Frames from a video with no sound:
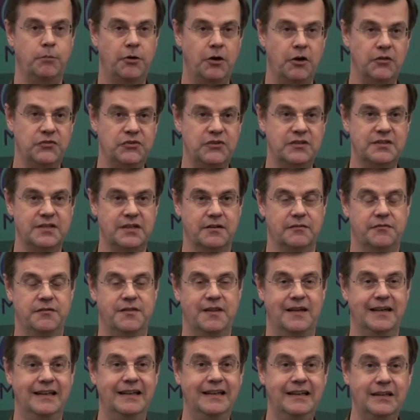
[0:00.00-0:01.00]
positive,
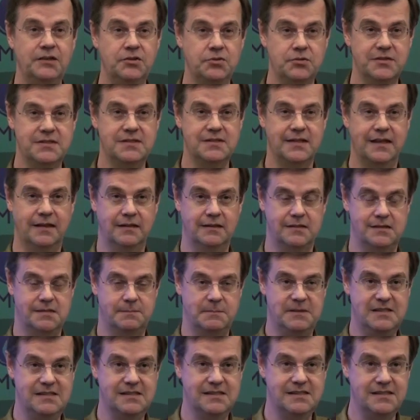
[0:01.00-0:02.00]
the interesting, the
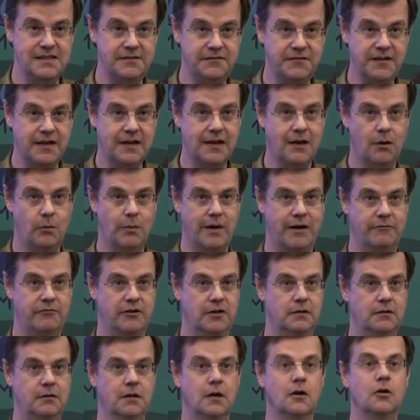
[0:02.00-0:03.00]
specific,
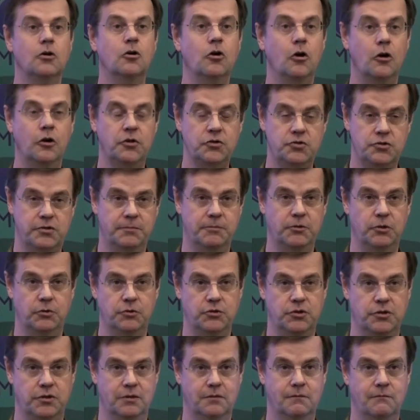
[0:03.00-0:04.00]
however,
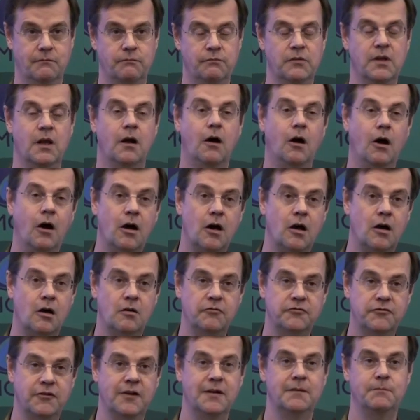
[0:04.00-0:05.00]
contribution
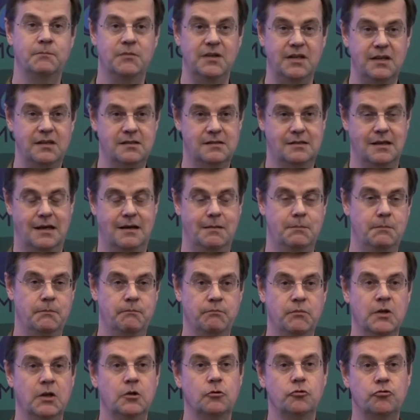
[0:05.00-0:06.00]
of Islam
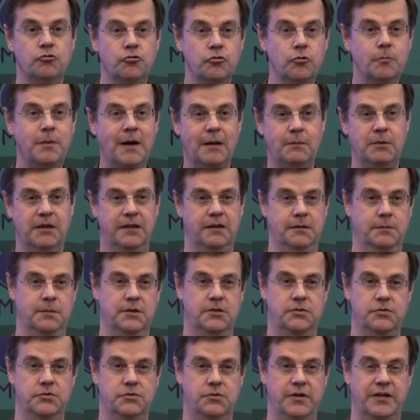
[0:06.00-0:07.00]
to public
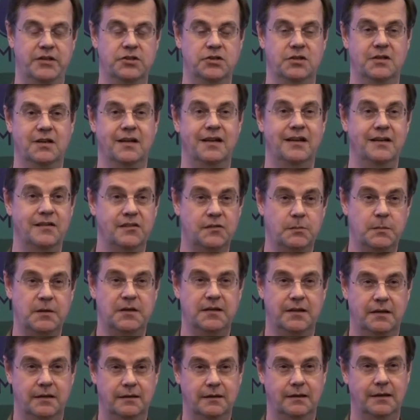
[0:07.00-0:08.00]
administration is
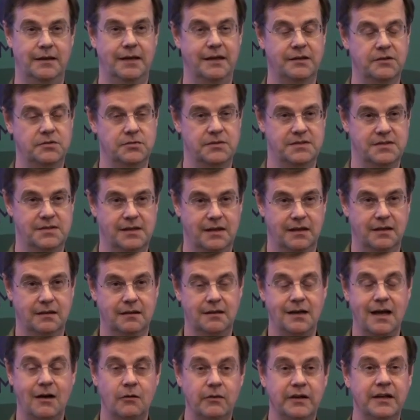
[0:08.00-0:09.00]
particularly interesting.
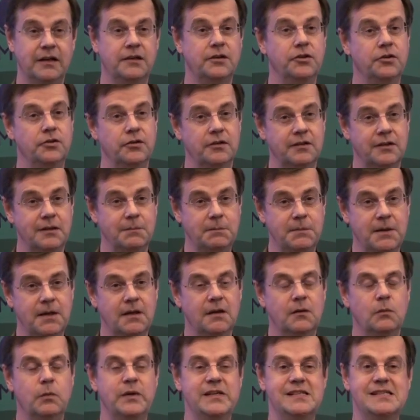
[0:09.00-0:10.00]
Now, in Europe,
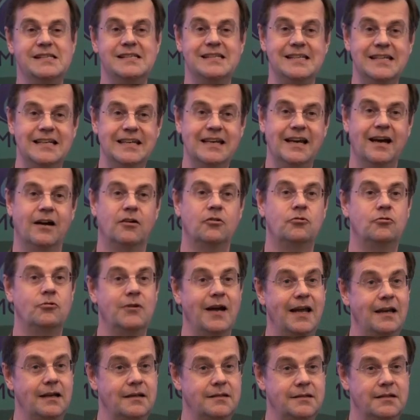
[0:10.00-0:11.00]
we see
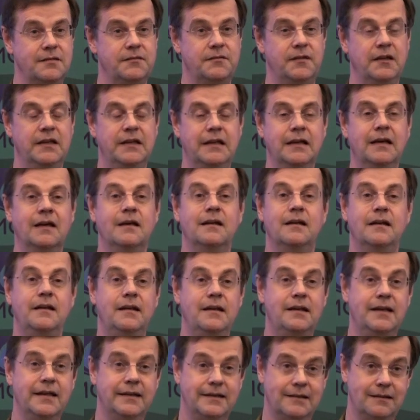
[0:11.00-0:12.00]
relatively
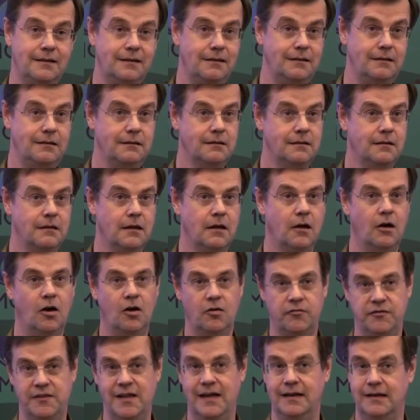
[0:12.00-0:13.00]
little
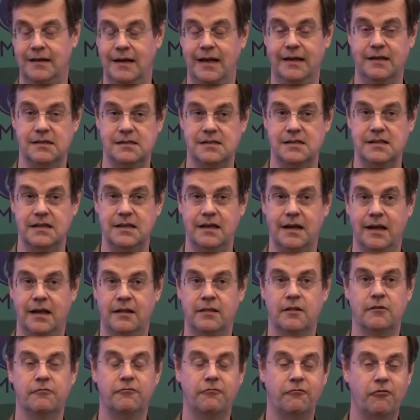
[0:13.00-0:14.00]
of that legacy
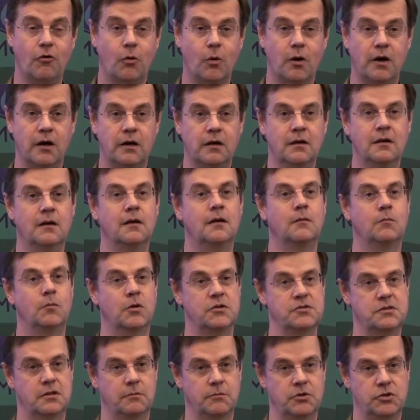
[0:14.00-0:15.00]
in the four
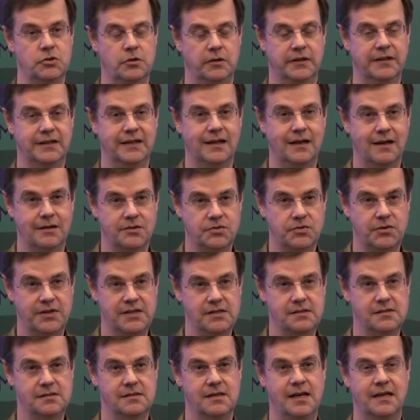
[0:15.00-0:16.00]
Muslim-majority
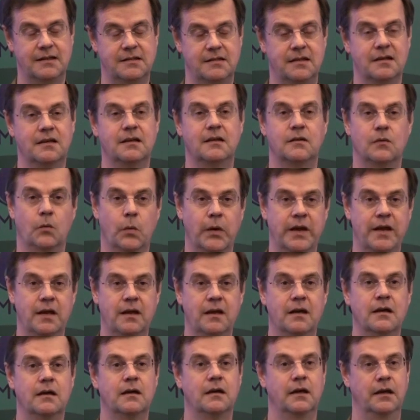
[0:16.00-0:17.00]
countries that
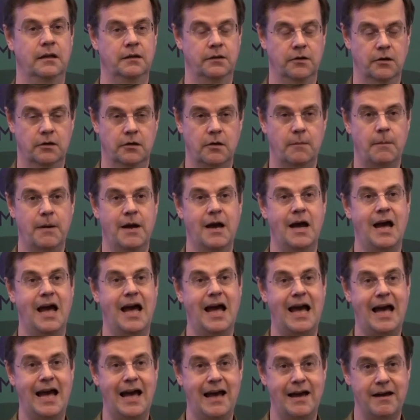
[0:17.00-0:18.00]
we in Europe
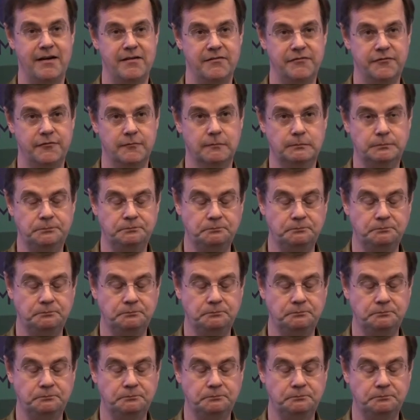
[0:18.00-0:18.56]
have.